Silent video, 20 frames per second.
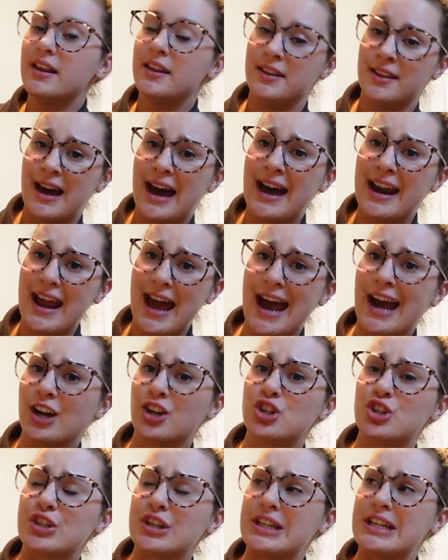That
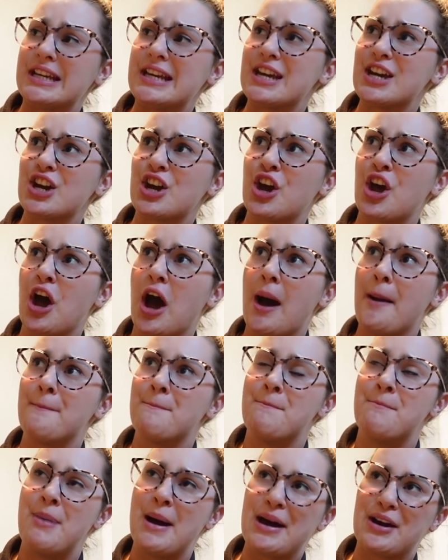actually
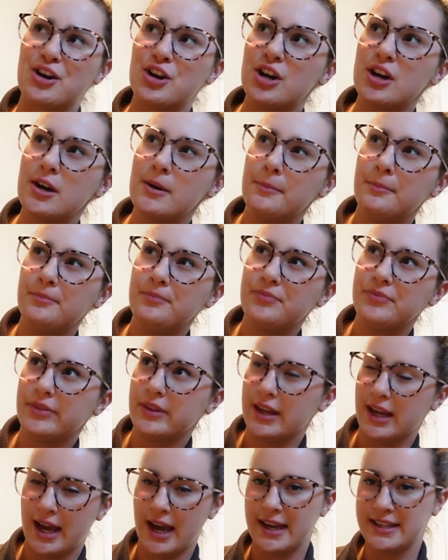got better
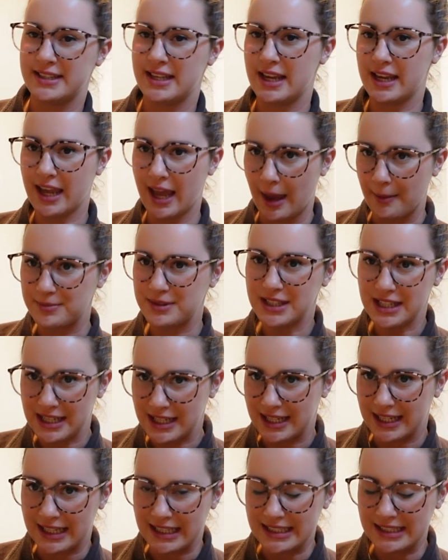as I kept
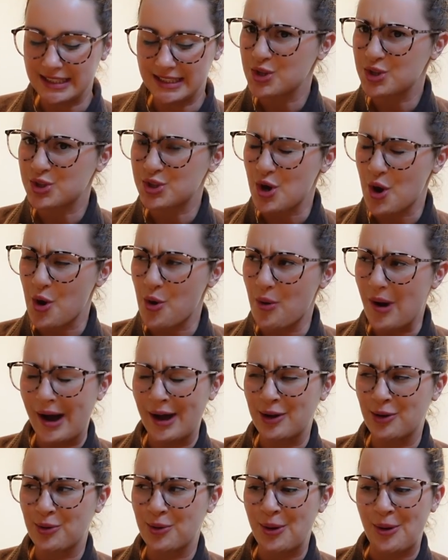eating it. So
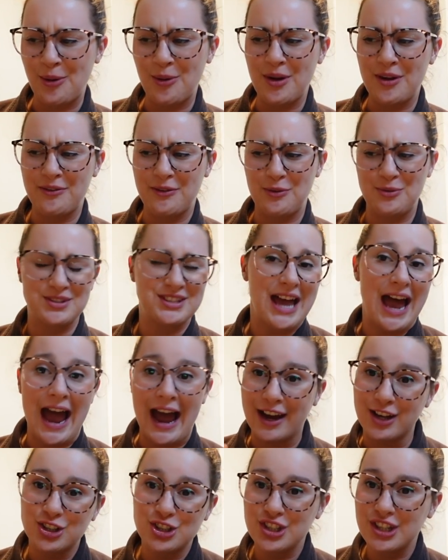I don't know if it was
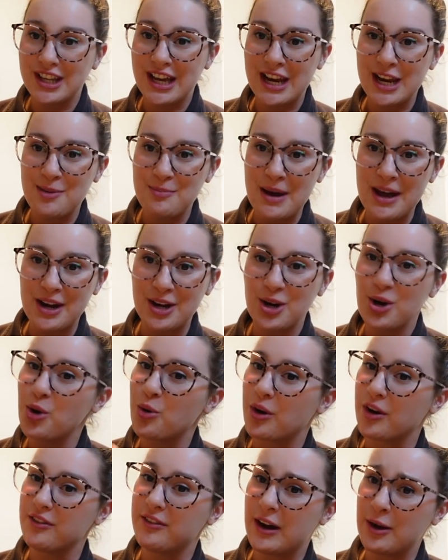actually getting better
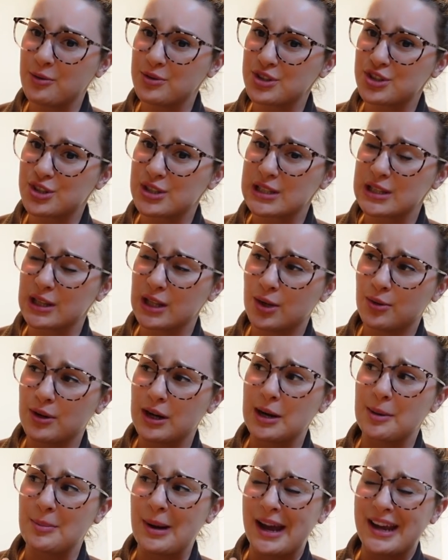or if I was just
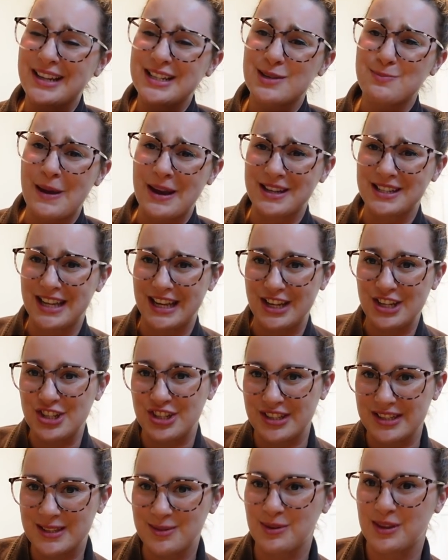lowering my
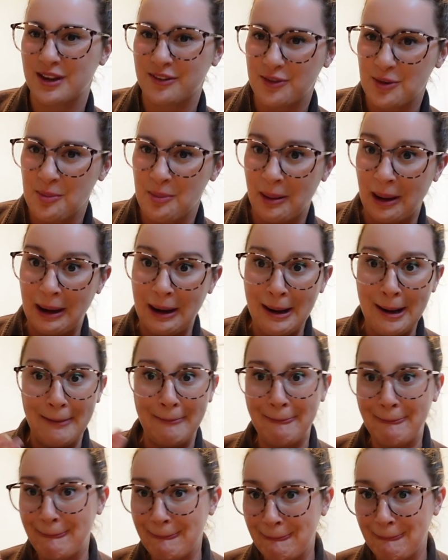expectations with every bite.
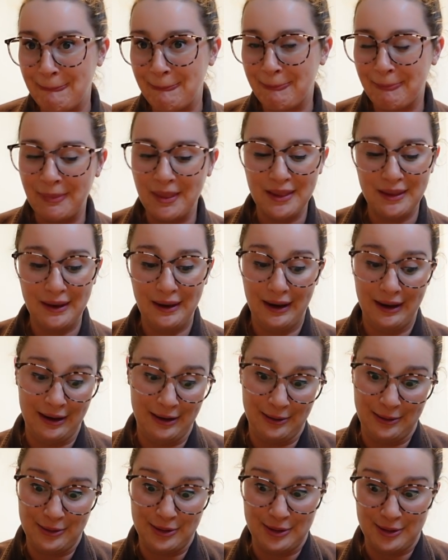
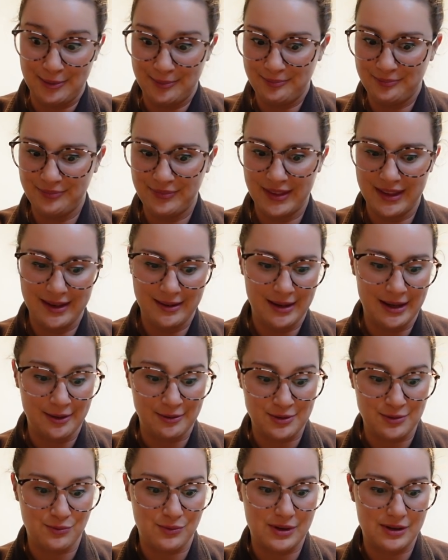I don't know. That
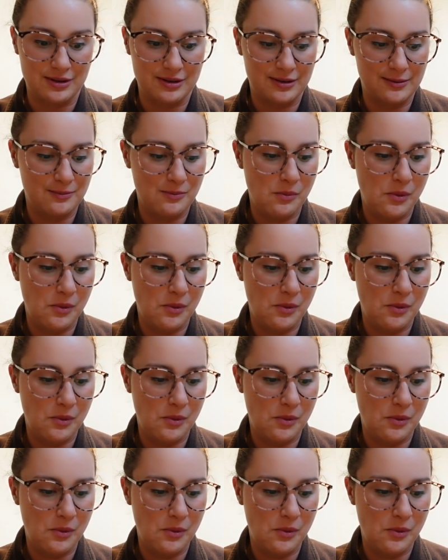was weird.